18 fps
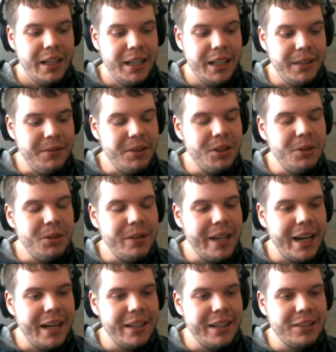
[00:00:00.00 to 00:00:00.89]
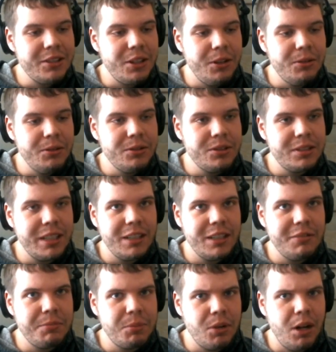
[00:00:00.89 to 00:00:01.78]
Even though it had its own
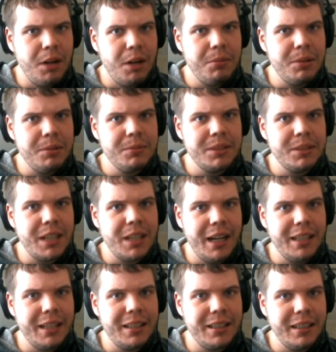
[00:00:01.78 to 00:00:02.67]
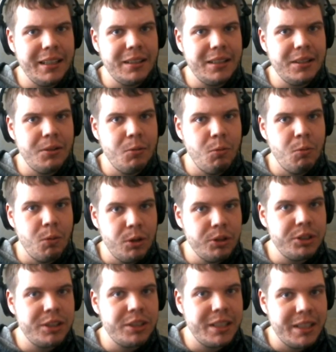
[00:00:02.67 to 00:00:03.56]
set of problems, I think the
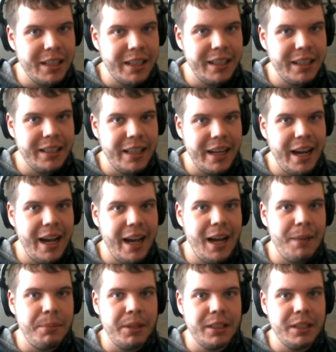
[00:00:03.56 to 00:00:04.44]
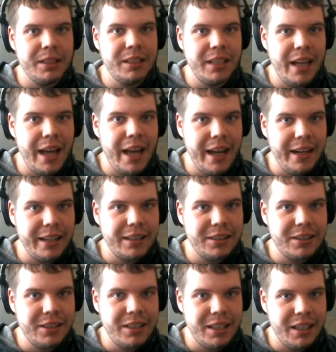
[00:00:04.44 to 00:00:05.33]
worst thing that happened to N
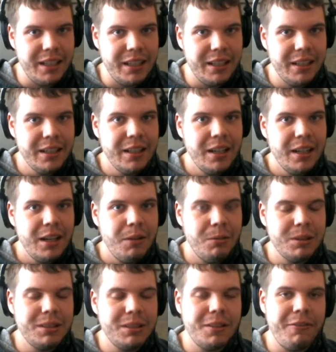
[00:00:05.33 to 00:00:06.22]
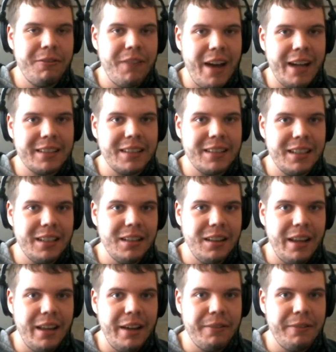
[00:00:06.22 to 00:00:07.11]
X T was the fact that
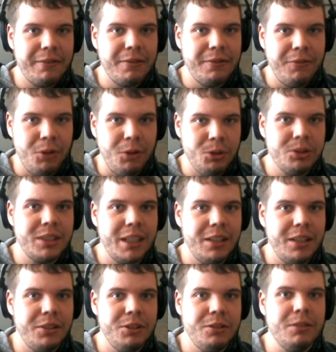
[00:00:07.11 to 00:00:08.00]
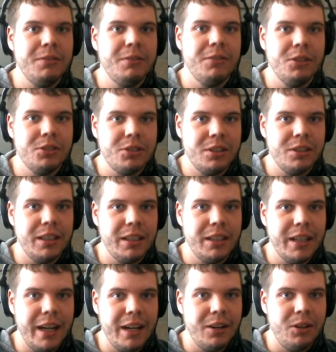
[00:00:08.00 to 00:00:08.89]
it left Full Sail
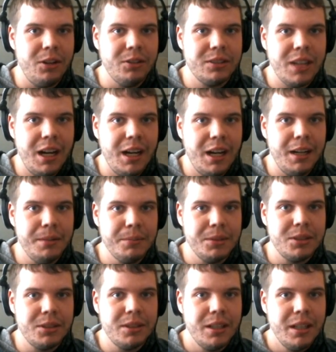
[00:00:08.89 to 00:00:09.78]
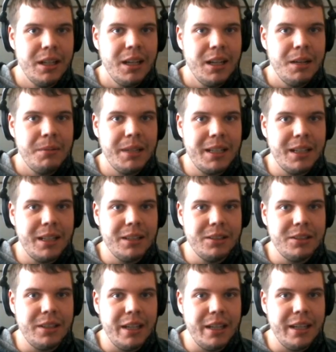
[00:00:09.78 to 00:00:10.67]
University at all times,
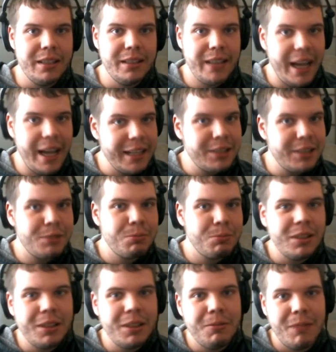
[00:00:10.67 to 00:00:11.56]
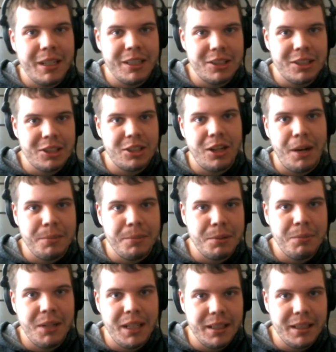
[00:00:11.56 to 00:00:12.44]
because it that's really when it
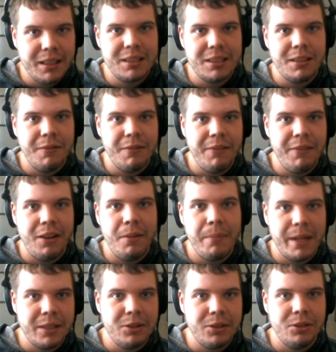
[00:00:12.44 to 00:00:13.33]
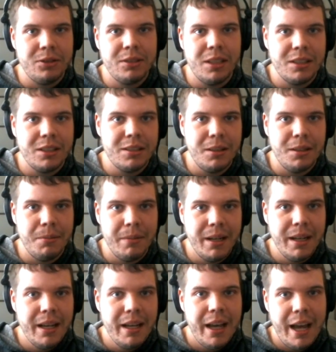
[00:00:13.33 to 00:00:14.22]
stopped being this developmental
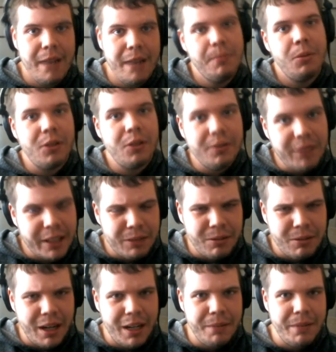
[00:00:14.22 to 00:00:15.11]
system, and more of, like Ryan